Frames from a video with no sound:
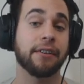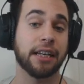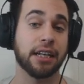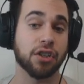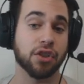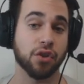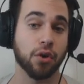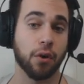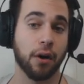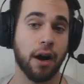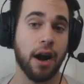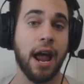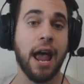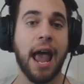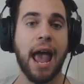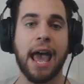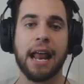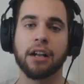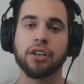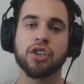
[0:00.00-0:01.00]
Venusaur,
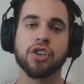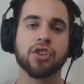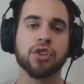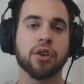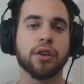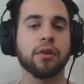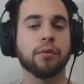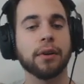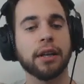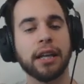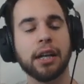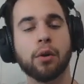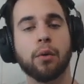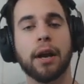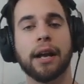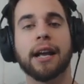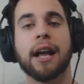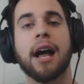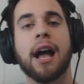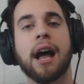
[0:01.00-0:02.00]
and I'll just show you really
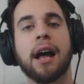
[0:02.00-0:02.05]
quick